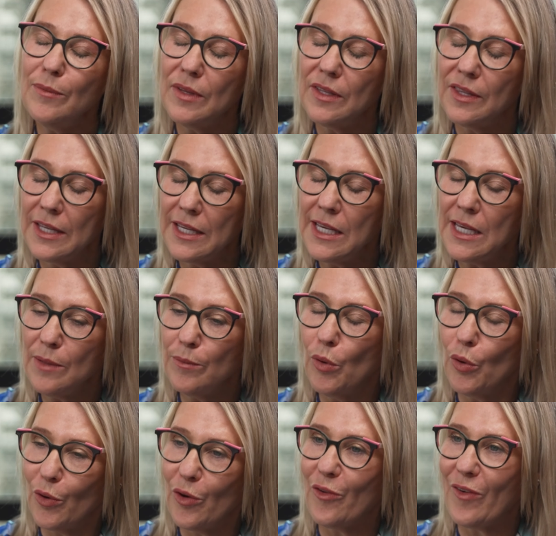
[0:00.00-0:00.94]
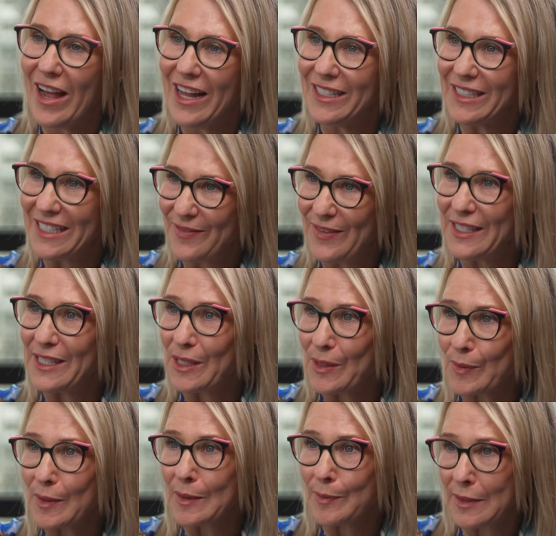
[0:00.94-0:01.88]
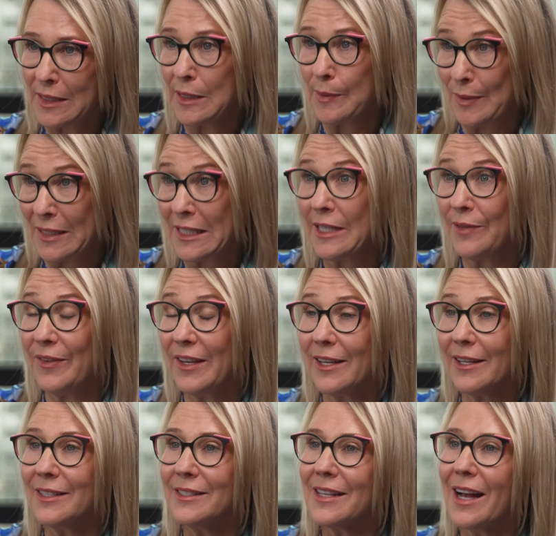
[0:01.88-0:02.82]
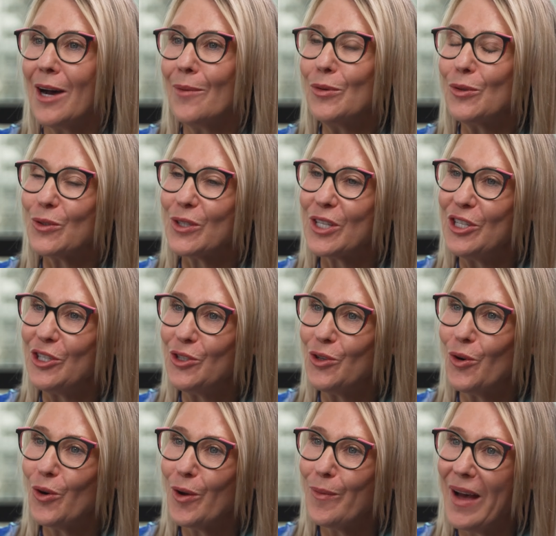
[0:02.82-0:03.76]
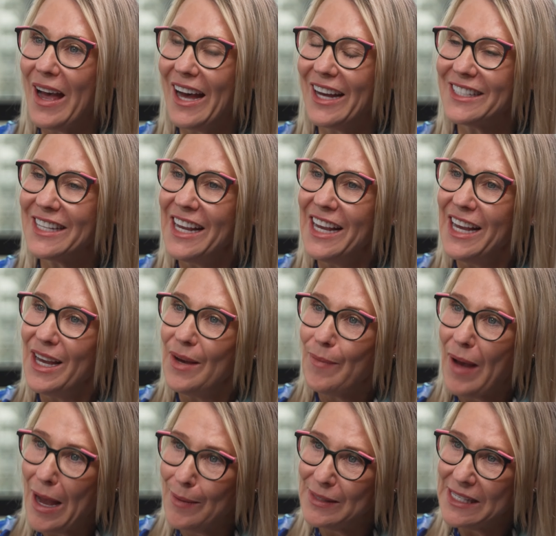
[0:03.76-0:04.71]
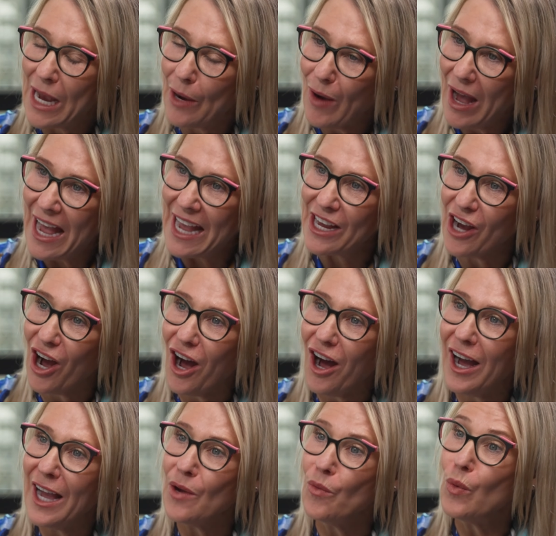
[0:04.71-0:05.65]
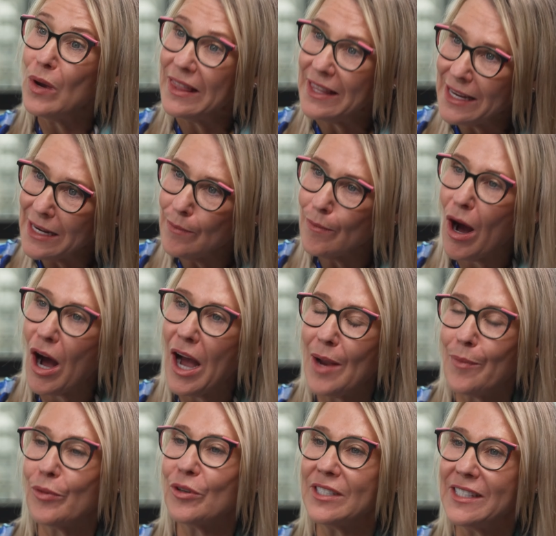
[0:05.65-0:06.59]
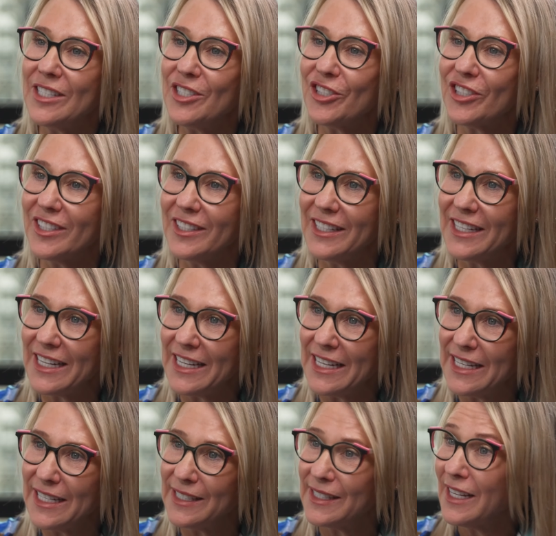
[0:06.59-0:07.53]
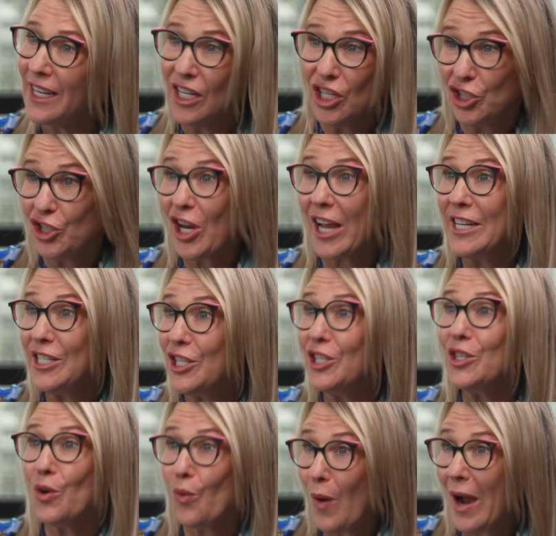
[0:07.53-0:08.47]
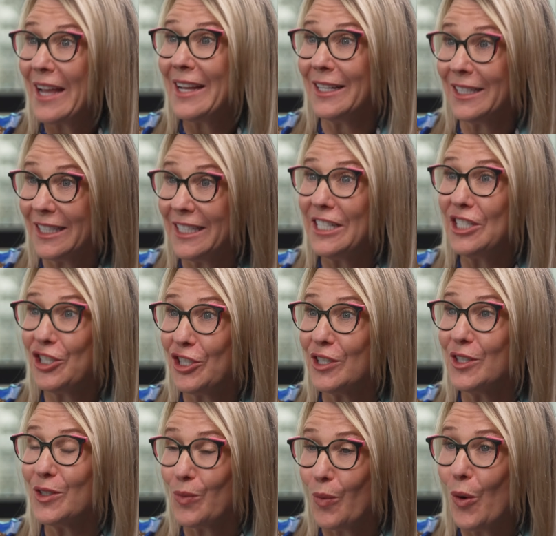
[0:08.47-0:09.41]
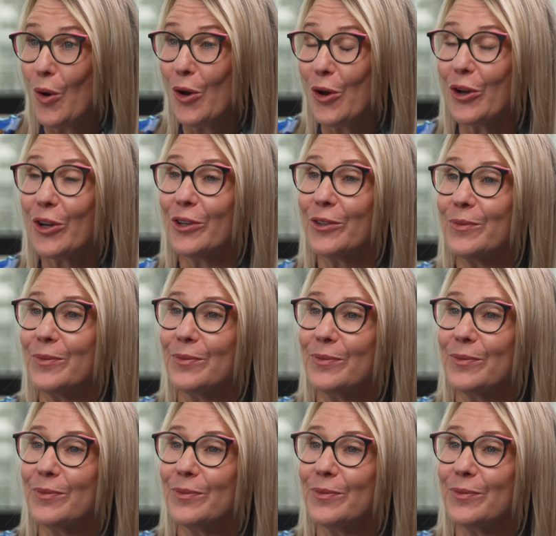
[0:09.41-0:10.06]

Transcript: Thinking more around giving some specific examples, can you talk about perhaps how AI within Miya Precision is changing the way clinicians work?